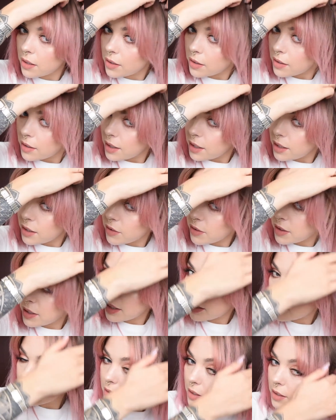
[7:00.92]
laying
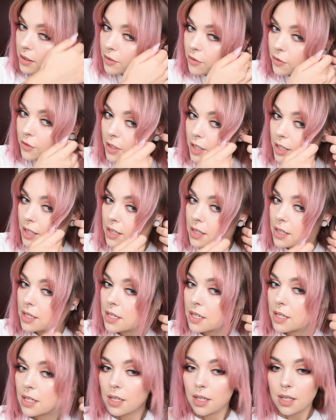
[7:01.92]
around in the
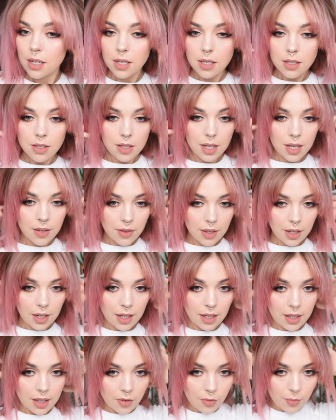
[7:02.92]
front to get that
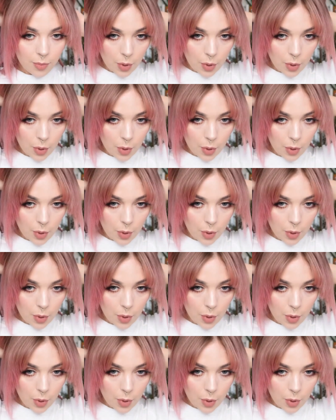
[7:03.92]
kind of